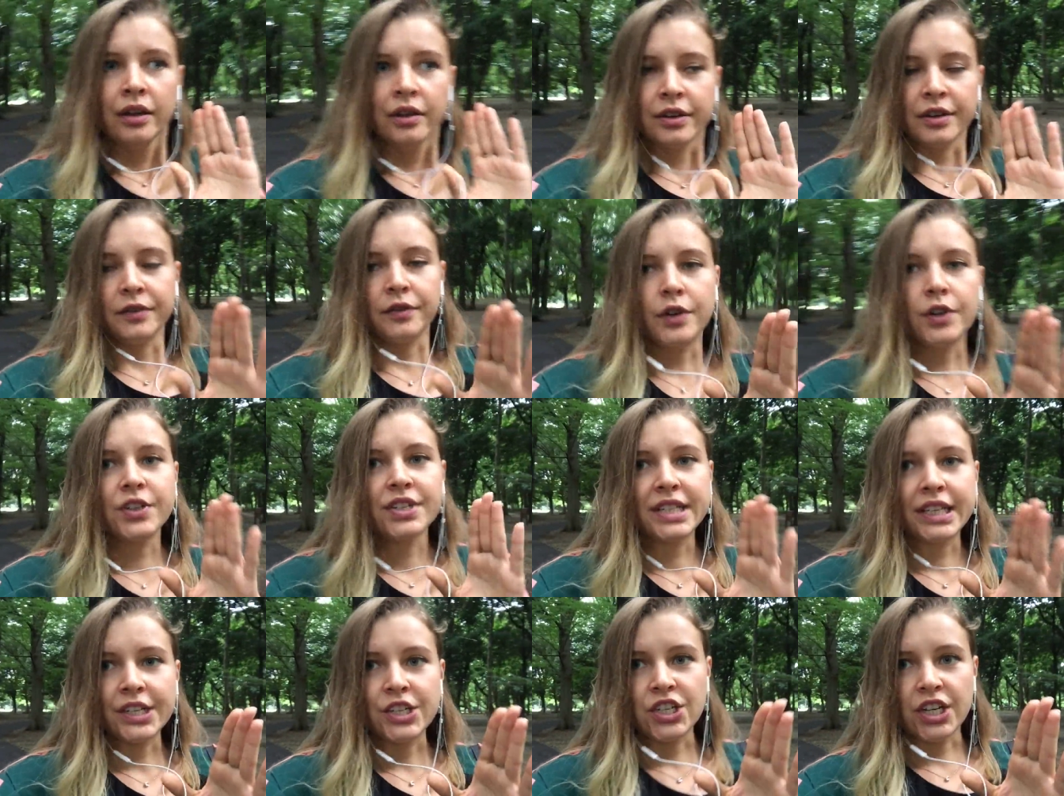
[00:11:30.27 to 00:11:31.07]

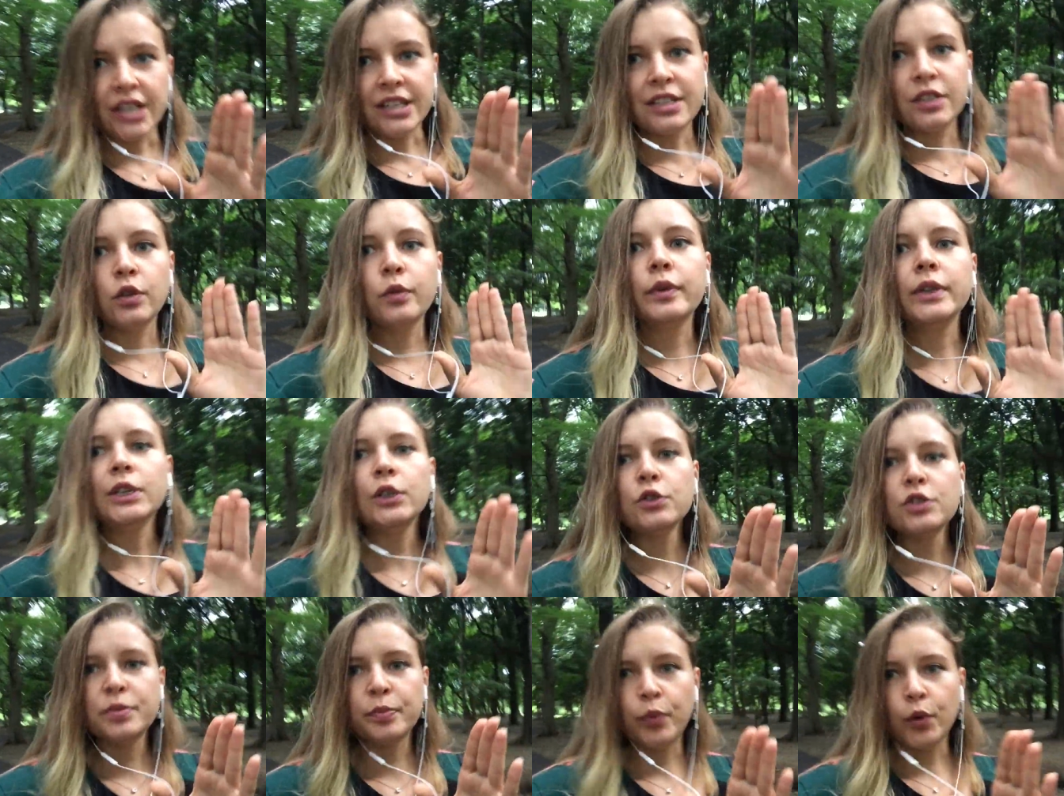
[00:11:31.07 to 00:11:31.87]
reverse, adjust. You will
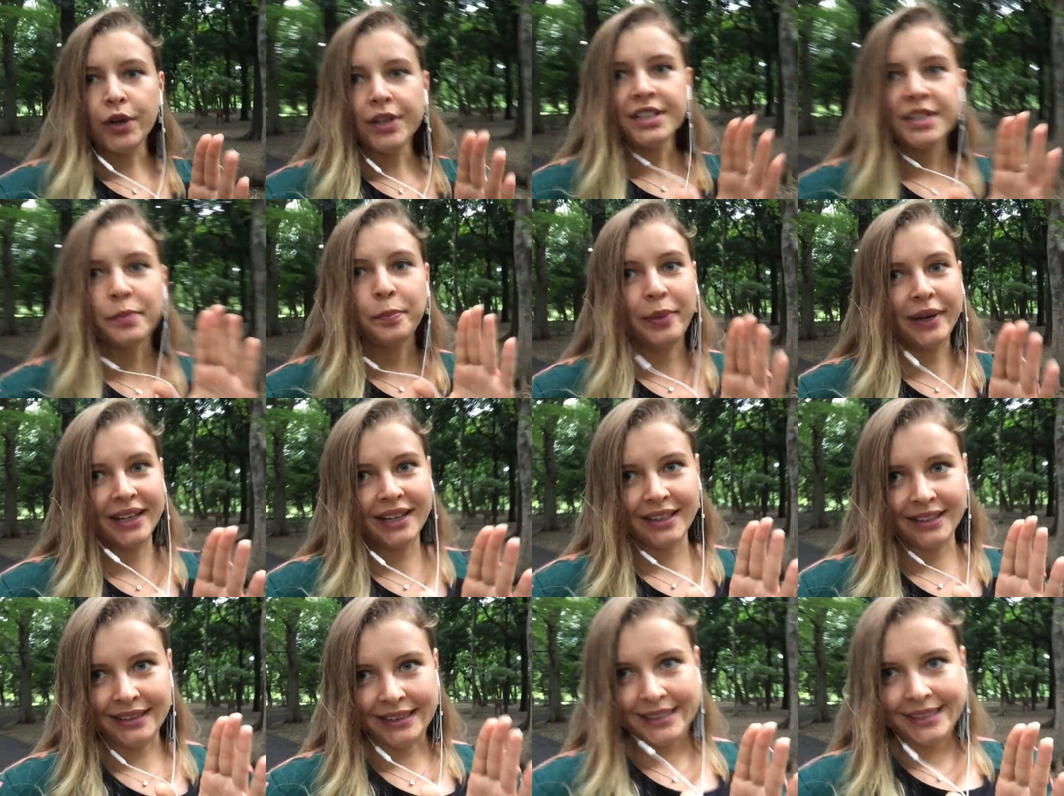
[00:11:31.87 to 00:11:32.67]
lose points,
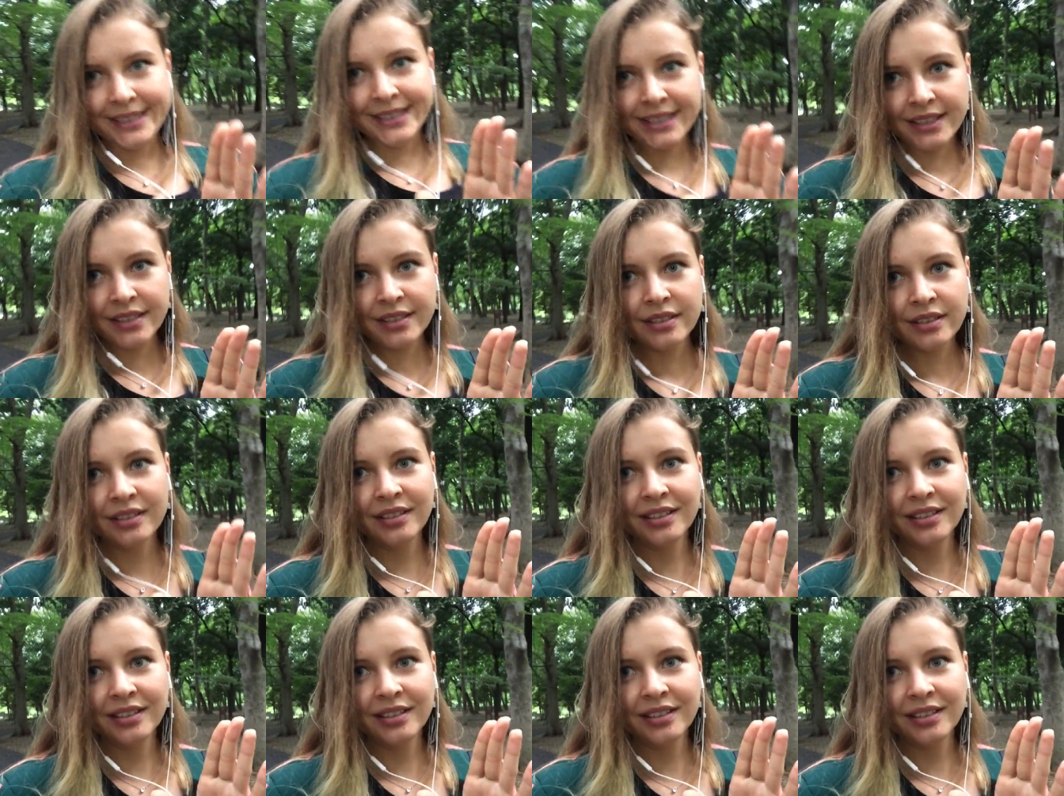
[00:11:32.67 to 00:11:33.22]
but at least